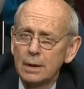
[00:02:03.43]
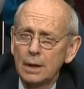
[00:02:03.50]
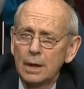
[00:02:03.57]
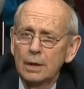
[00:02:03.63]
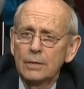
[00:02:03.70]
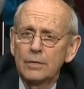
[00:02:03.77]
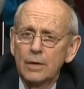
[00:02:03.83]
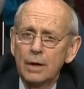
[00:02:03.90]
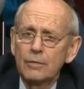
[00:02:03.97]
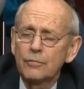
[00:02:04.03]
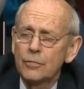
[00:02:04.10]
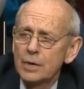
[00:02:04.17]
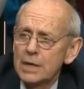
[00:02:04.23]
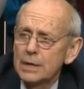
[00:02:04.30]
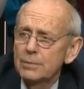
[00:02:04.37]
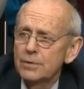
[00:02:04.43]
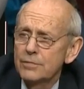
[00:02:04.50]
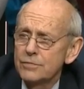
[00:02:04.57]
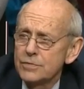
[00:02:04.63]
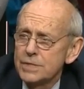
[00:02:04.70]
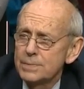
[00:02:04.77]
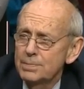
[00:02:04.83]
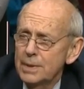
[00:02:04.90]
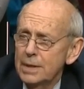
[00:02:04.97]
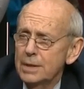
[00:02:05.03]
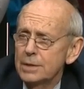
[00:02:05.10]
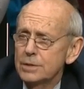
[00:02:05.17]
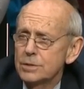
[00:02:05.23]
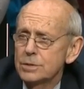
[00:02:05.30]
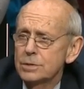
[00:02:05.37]
And the freedom of
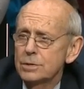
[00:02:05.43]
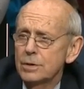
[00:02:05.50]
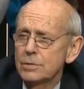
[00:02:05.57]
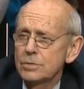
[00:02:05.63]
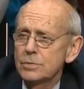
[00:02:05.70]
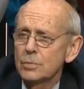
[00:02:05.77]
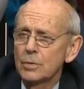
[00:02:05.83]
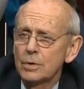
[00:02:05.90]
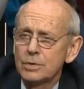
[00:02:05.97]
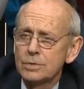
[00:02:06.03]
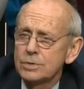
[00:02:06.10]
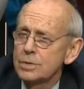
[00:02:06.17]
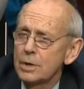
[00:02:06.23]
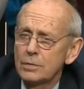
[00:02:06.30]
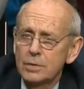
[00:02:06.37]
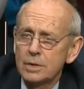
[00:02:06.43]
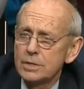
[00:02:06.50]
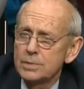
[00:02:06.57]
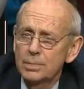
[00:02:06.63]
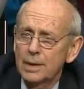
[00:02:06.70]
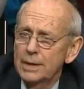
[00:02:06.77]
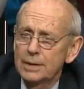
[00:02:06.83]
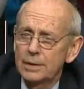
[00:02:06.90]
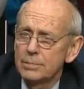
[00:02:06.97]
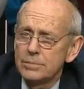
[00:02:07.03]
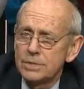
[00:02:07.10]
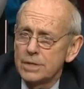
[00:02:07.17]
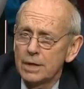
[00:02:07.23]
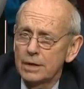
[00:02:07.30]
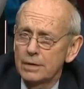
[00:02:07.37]
speech, those words don't explain
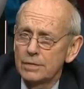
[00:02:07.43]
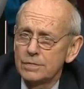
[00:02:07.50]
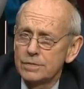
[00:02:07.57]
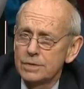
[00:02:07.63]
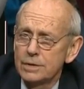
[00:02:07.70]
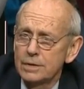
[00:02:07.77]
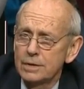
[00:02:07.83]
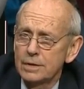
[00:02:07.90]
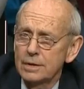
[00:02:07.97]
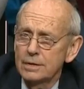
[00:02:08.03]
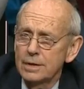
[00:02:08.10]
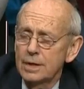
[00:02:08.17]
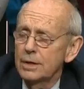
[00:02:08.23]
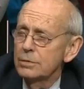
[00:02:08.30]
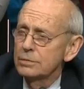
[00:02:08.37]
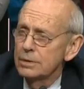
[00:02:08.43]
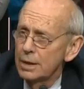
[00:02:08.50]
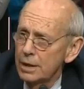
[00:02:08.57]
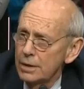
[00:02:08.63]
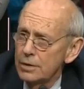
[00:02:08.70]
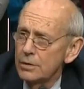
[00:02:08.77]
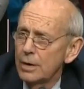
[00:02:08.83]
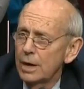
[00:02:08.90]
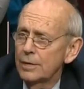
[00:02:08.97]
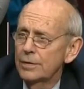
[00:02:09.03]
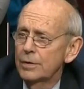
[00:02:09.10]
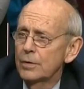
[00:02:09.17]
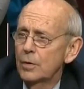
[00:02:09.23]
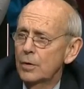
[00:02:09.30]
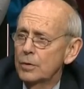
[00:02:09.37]
themselves. They don't tell you how
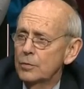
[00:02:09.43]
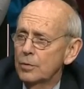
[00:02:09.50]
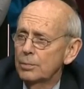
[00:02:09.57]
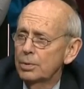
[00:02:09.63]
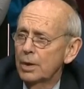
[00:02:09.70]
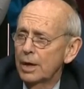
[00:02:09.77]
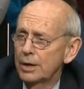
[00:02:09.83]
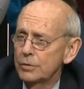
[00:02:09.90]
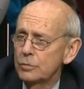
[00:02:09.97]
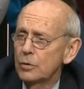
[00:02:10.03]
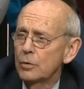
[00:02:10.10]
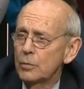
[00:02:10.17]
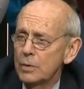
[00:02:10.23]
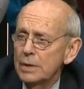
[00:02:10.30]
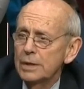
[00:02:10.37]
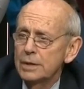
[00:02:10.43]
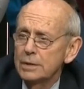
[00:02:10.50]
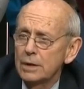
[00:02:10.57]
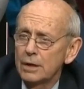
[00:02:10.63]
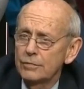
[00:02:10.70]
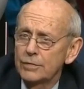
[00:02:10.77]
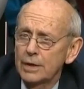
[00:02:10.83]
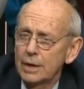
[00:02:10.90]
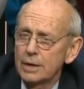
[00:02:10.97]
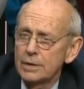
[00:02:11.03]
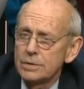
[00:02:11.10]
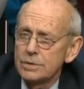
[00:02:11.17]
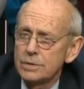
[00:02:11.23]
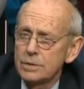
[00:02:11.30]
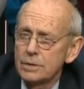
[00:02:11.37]
they're going to apply to a really tough
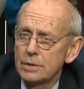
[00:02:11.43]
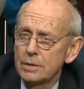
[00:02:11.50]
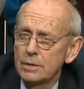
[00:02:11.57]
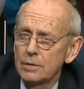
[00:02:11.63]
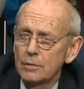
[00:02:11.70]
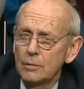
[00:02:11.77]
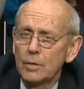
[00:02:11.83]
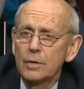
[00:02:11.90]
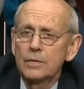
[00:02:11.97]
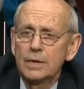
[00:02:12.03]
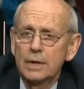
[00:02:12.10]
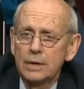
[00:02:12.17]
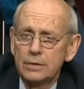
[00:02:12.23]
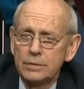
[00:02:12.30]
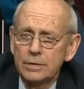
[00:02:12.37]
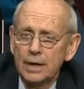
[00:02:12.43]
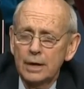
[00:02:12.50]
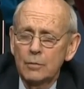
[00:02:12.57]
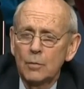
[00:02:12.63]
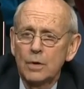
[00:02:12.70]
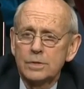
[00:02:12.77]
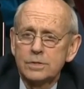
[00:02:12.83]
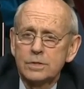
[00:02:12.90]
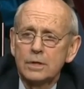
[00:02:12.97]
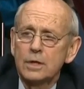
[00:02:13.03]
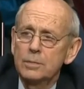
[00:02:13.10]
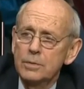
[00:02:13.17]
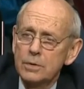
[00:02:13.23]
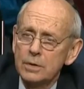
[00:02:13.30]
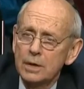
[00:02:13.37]
case where the Internet wants to
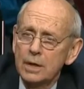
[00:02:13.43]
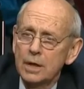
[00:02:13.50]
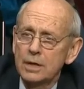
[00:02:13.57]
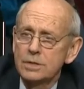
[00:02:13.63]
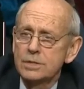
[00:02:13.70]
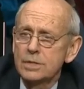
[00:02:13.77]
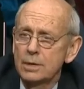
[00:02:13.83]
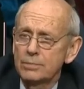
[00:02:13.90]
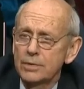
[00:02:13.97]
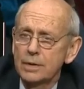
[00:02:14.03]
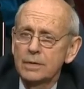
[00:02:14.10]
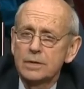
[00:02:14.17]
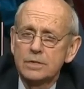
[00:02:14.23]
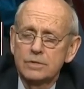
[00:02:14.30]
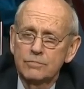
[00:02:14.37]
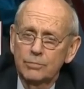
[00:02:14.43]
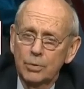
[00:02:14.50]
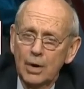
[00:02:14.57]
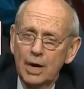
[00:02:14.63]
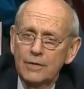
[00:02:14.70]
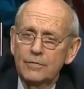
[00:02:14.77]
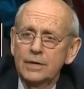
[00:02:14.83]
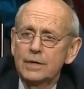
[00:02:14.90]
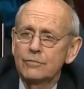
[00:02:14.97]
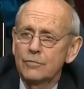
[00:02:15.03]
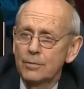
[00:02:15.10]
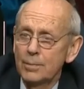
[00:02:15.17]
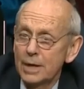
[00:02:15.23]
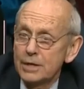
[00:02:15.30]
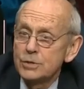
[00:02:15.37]
communicate something that's of private
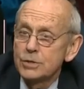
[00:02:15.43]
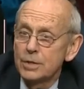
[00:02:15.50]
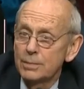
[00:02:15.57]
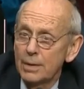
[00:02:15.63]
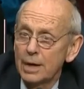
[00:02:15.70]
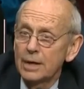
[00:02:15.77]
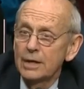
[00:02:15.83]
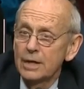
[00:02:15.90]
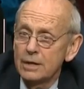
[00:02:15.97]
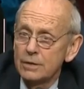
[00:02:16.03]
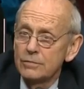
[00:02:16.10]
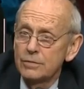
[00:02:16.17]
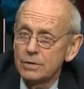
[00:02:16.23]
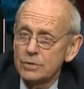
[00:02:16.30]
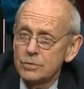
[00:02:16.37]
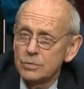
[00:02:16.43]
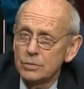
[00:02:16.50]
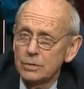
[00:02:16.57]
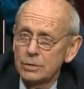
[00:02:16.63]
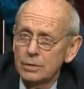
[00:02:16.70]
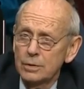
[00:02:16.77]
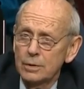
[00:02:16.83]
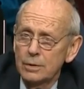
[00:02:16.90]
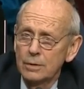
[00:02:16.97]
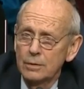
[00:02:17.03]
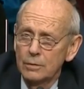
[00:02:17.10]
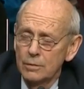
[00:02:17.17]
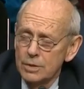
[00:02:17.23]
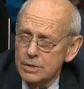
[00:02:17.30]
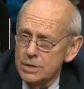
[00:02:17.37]
information about an individual.
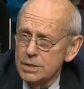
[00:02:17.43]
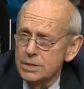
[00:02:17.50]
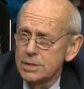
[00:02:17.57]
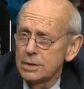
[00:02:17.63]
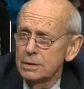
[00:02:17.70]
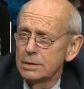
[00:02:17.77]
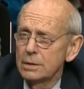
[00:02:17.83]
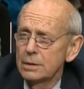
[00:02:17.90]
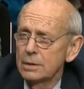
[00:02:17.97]
Which is it?